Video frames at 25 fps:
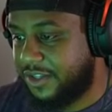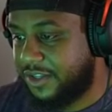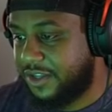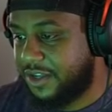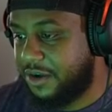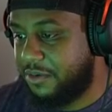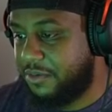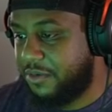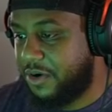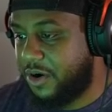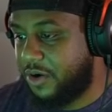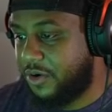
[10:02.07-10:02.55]

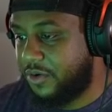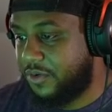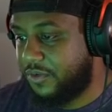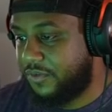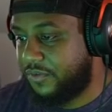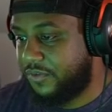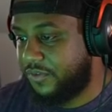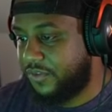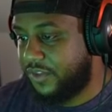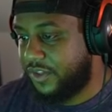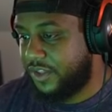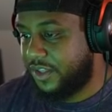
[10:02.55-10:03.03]
Come on.
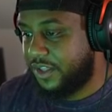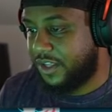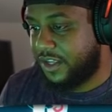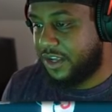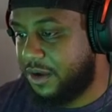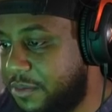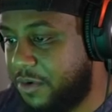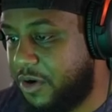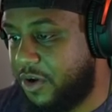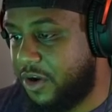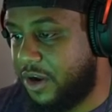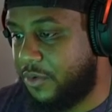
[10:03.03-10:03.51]

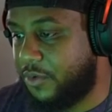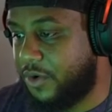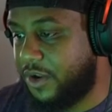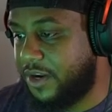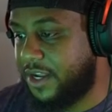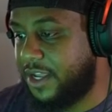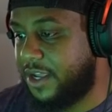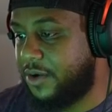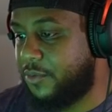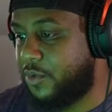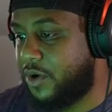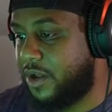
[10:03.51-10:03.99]
Come on. I want
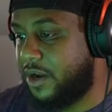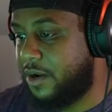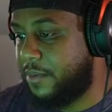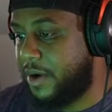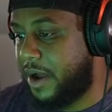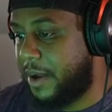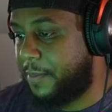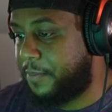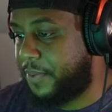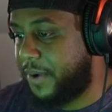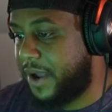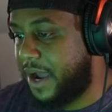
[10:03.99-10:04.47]
to hit one of
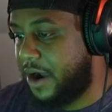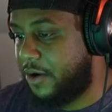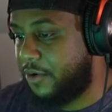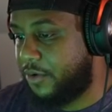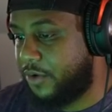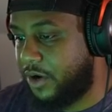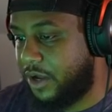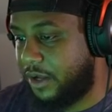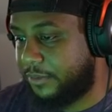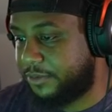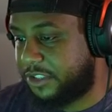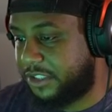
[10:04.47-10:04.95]
my
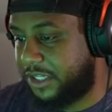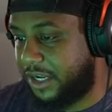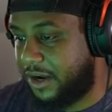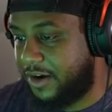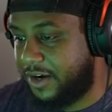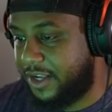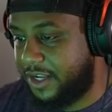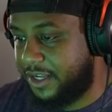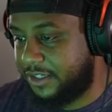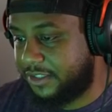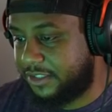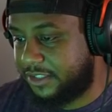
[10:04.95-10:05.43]
power-ups. There
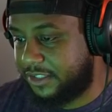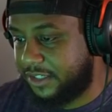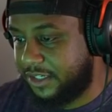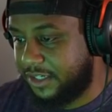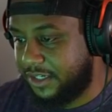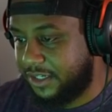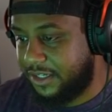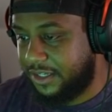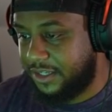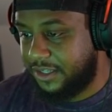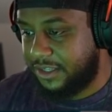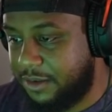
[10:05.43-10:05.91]
it is.
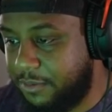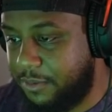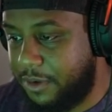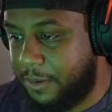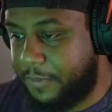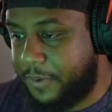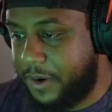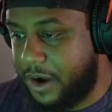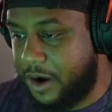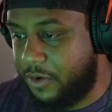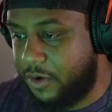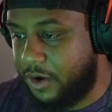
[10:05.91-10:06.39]
Give me a
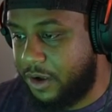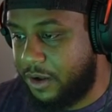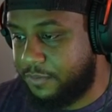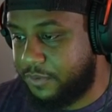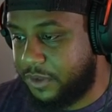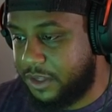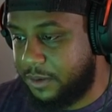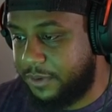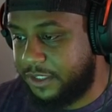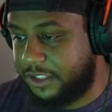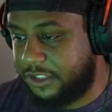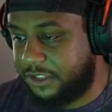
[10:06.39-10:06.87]
power-up.
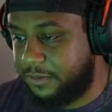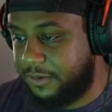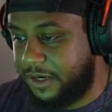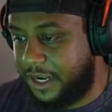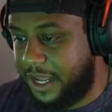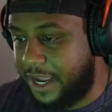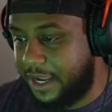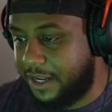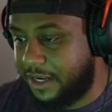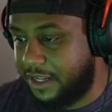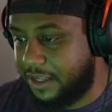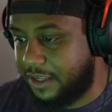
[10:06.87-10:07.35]
Give me some
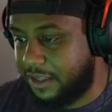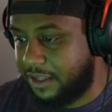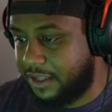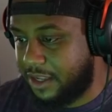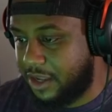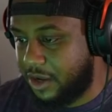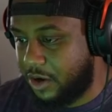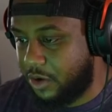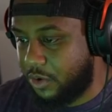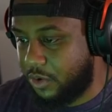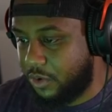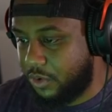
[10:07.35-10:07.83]
lightning.
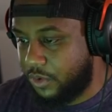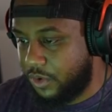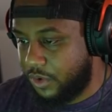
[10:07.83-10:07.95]
Yo.